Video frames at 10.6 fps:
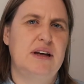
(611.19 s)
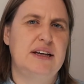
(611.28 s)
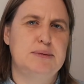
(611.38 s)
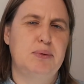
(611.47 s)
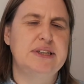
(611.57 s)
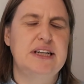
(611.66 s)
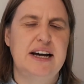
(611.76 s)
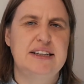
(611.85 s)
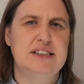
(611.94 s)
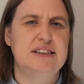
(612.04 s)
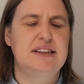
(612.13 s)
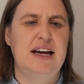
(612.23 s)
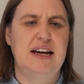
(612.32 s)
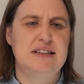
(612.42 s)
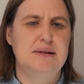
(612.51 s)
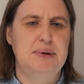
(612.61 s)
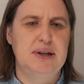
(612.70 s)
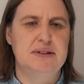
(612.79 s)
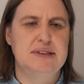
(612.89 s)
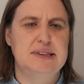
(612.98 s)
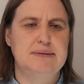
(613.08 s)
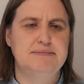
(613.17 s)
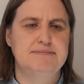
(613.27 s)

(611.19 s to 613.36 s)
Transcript: exploitation and abuse.